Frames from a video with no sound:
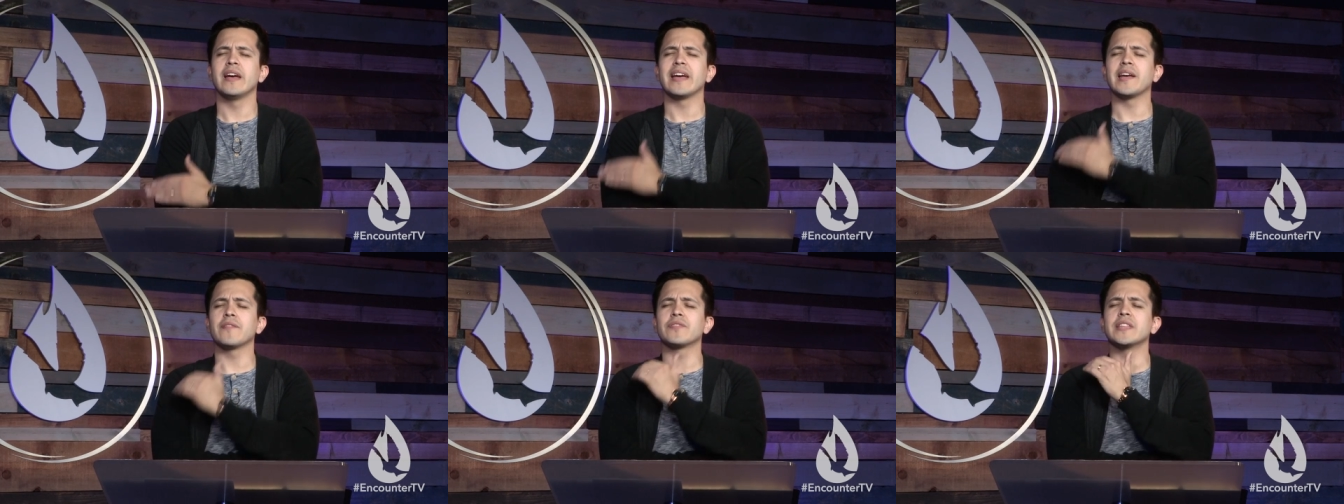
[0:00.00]

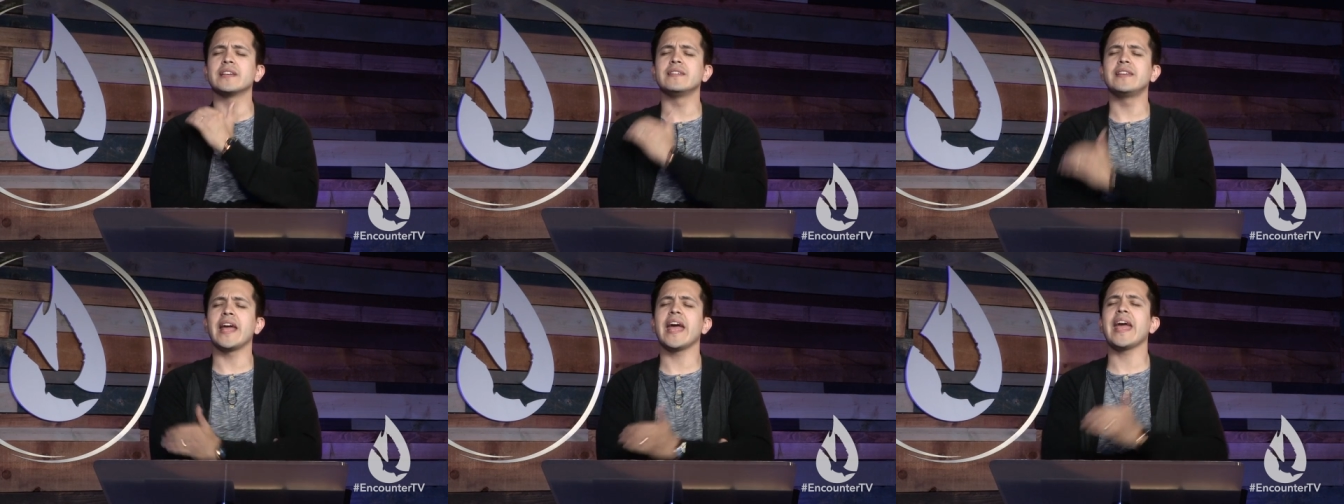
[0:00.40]
if the
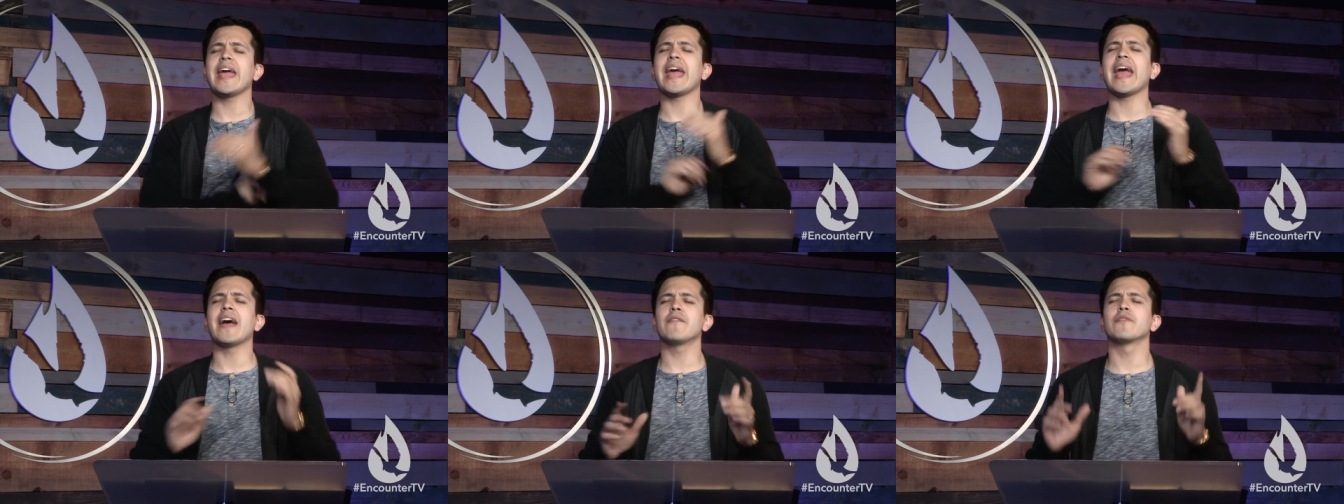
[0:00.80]

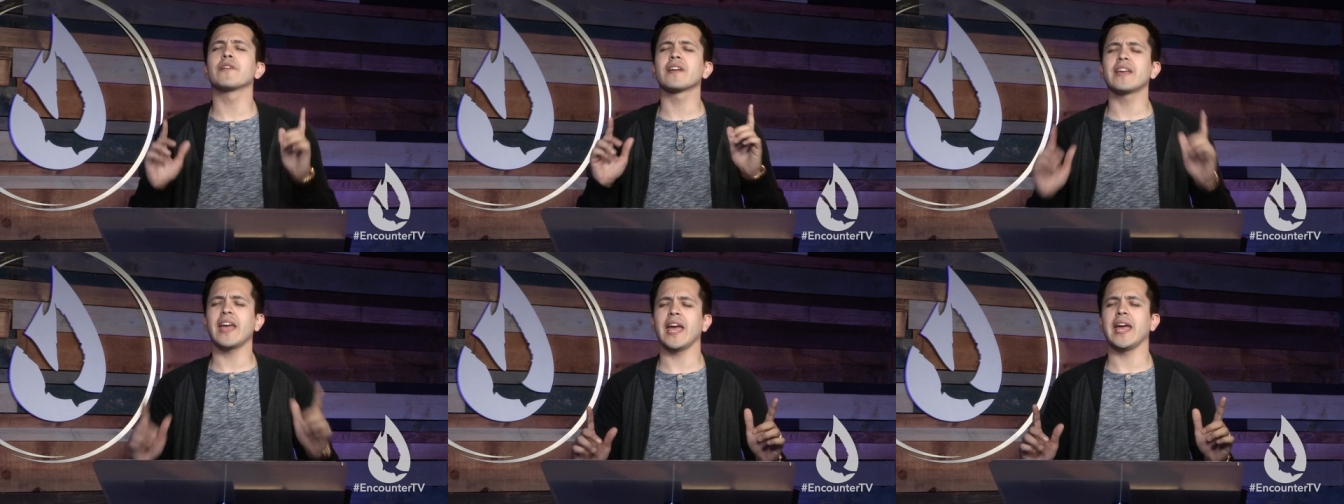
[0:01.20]
day ever
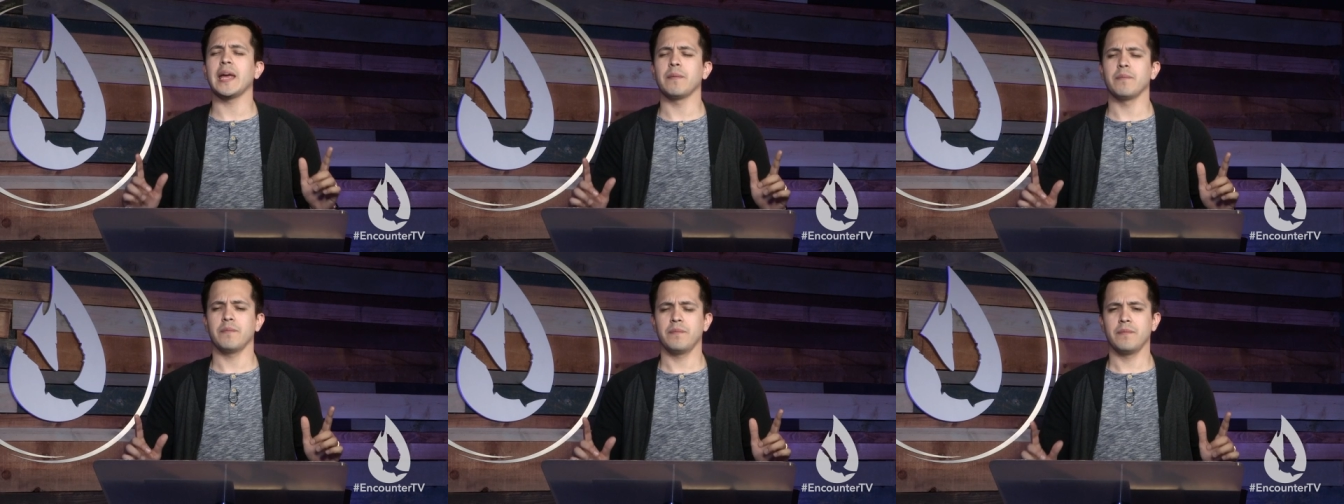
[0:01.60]

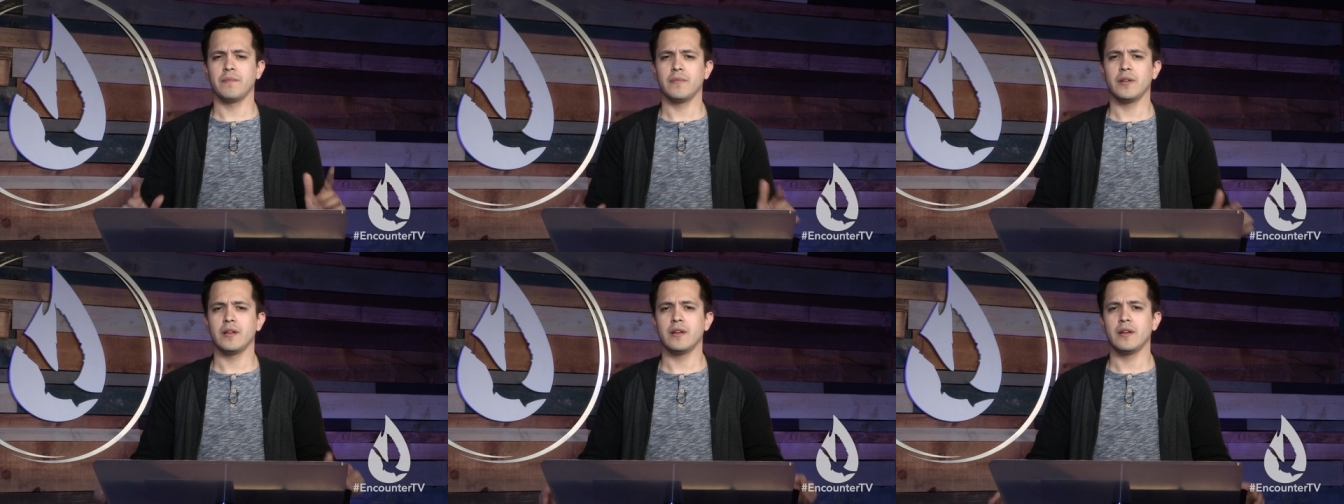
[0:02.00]
came
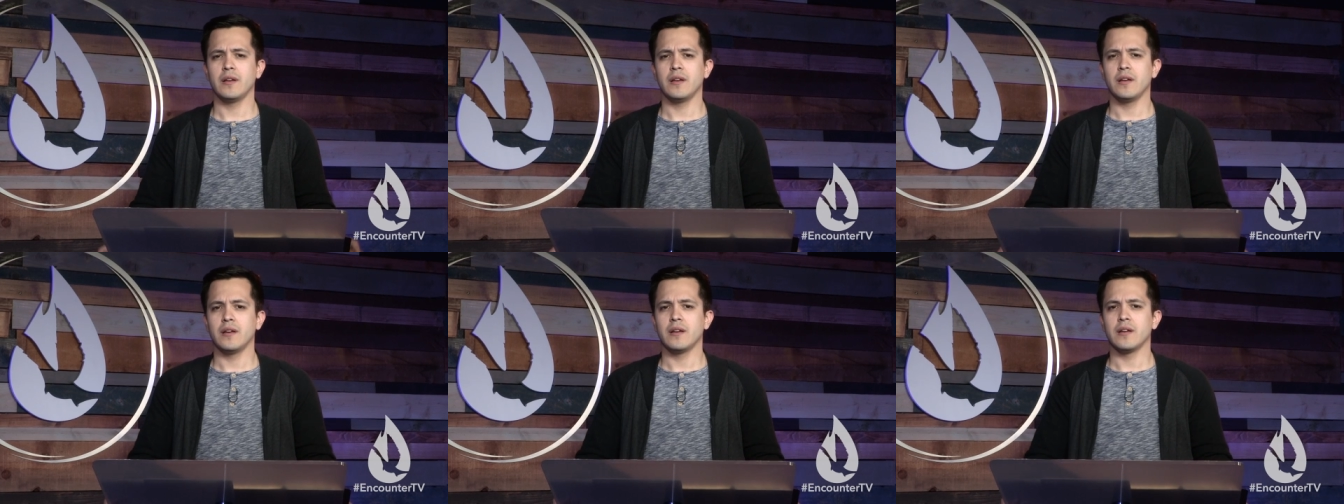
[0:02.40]

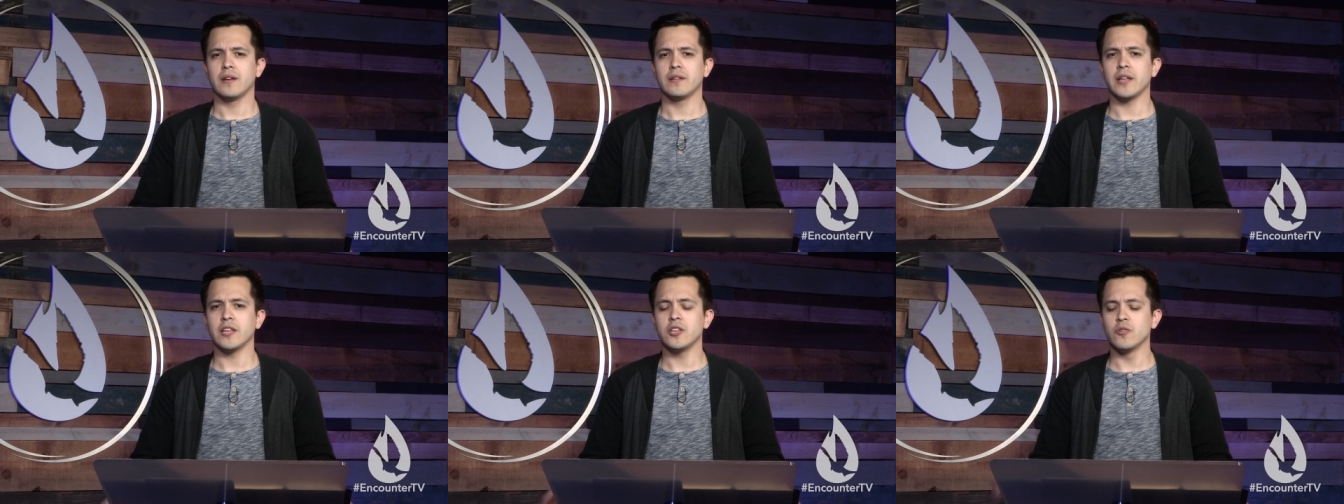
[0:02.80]

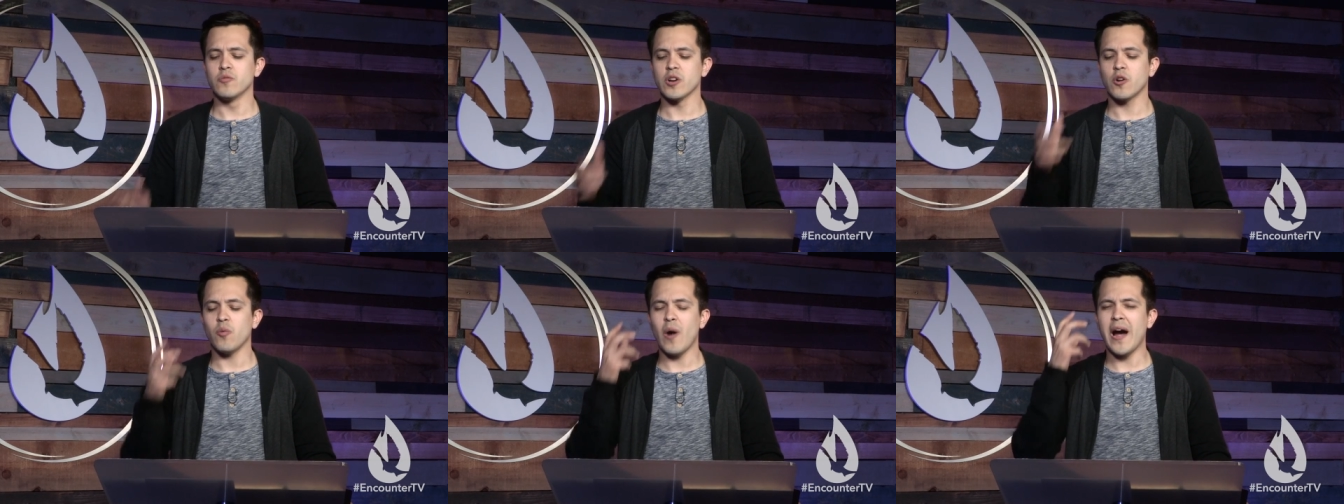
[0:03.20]
that you
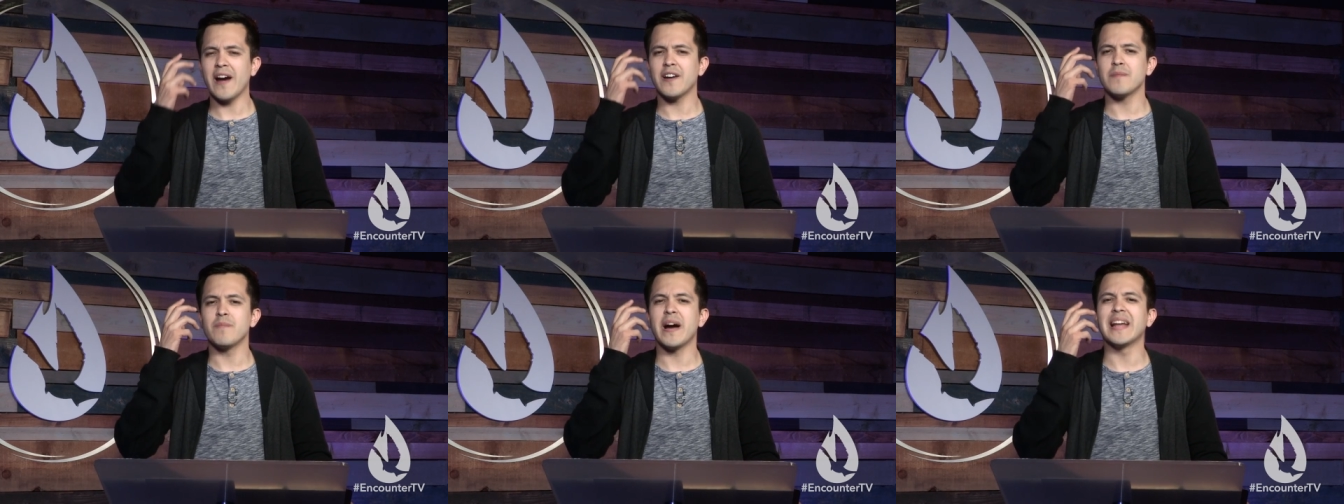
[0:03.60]

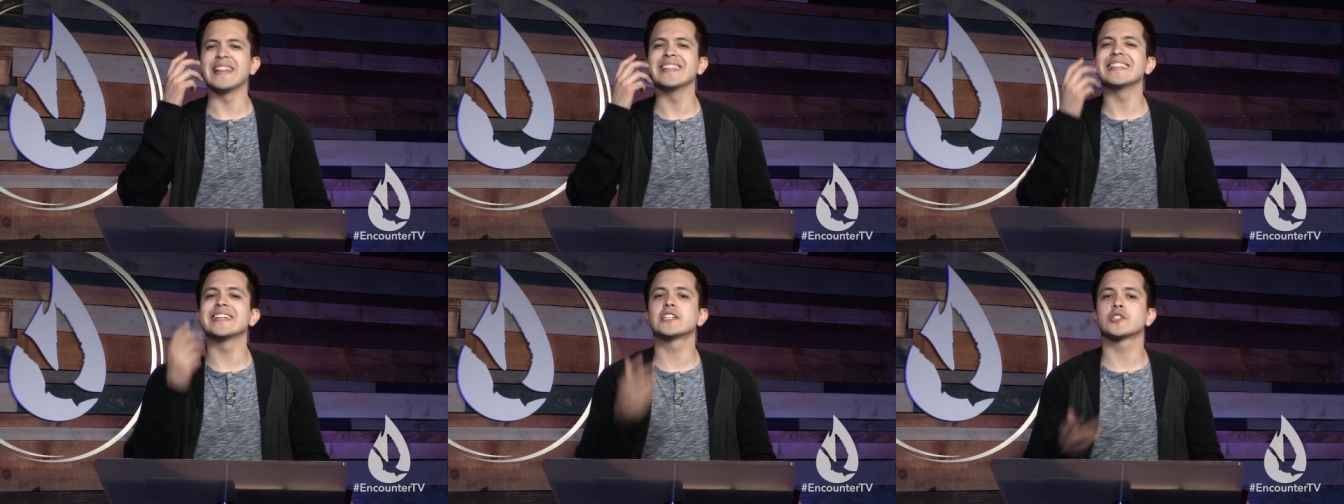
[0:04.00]
required my
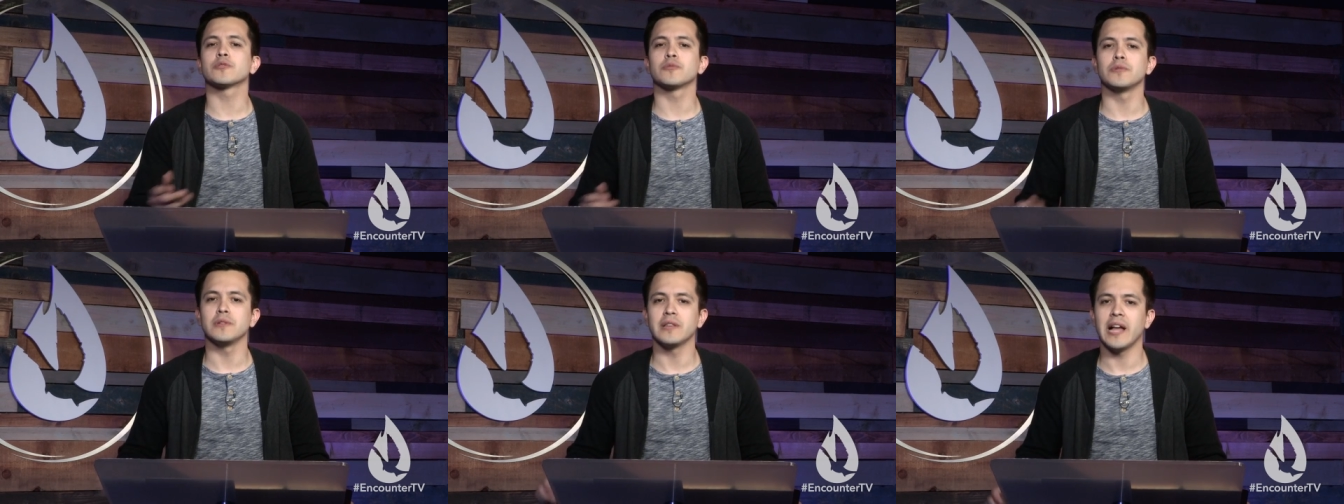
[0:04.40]

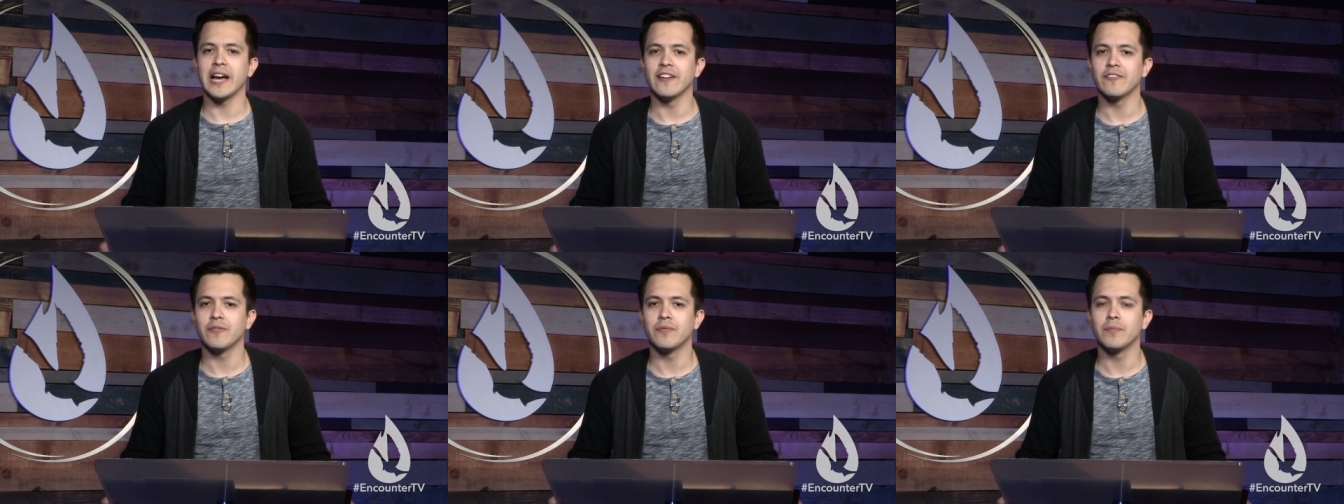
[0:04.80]
literal
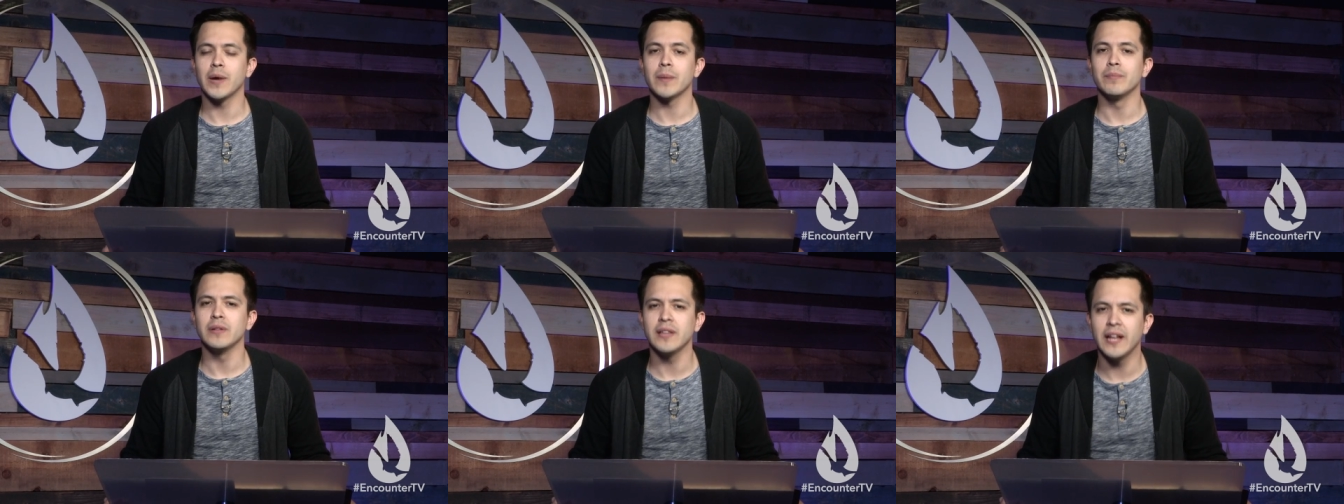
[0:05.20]
life, my
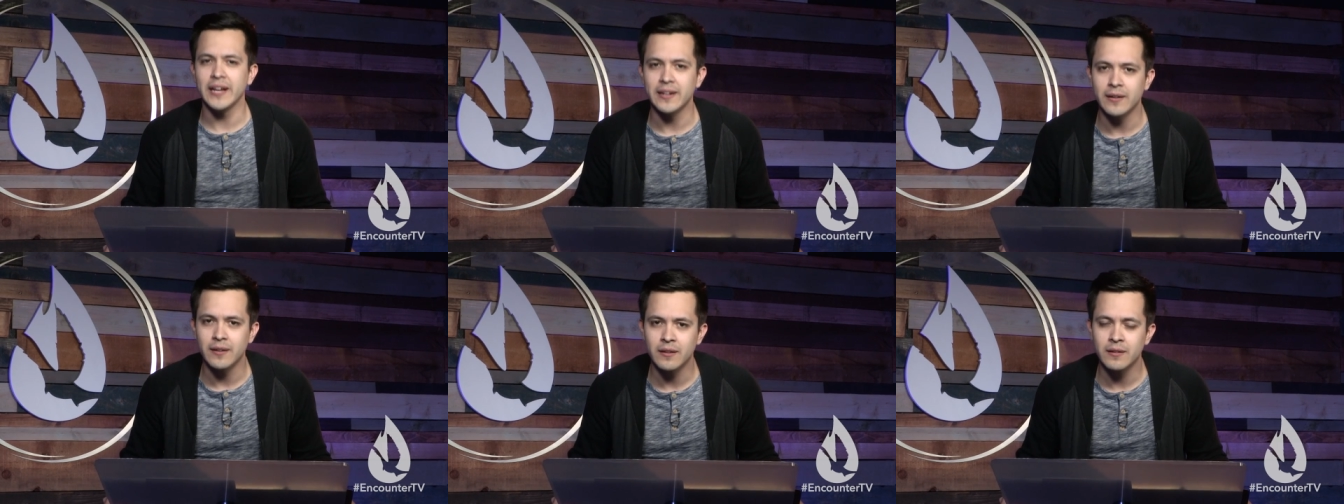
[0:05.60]

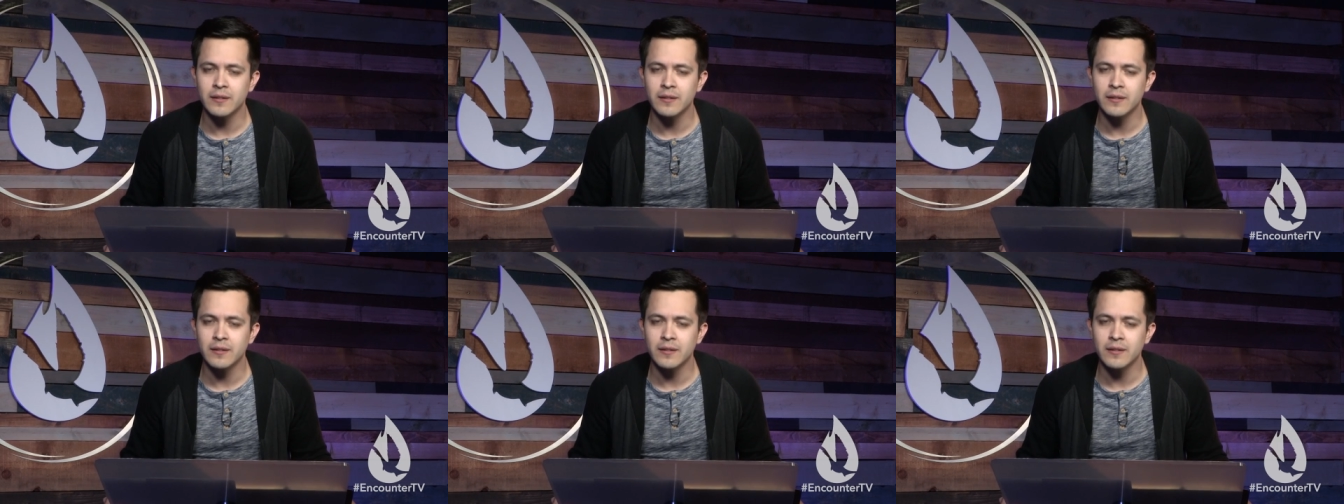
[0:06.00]
blood.